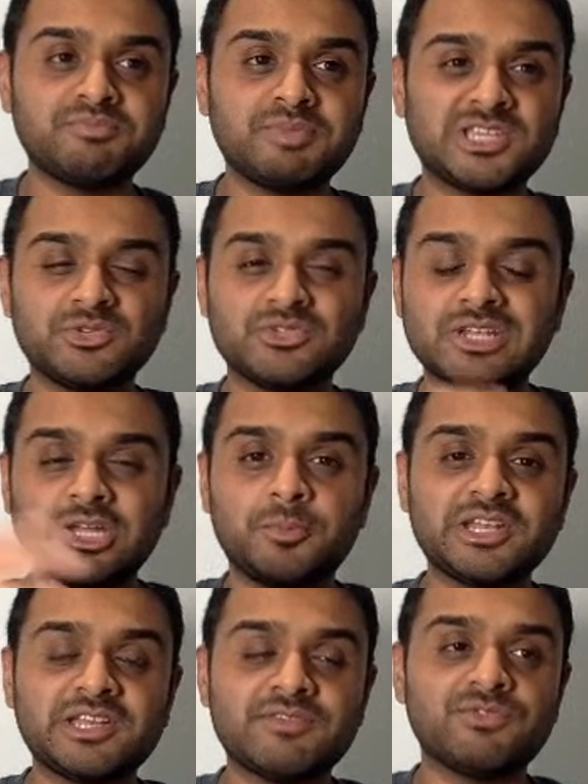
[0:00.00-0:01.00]
because it was a little
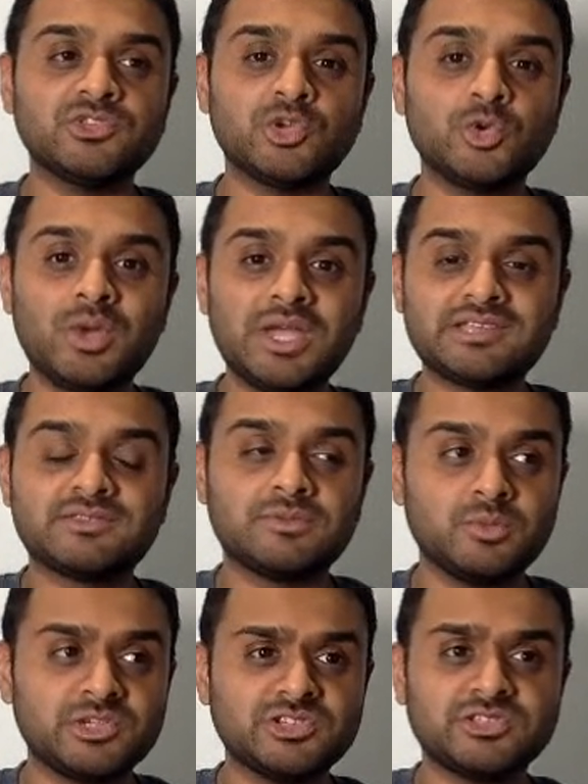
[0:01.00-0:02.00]
bit different to Wix,
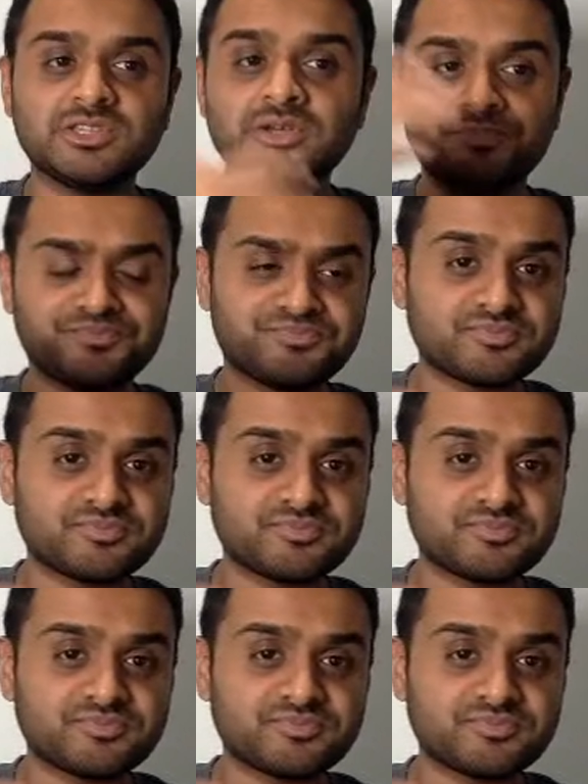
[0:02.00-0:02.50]
which is the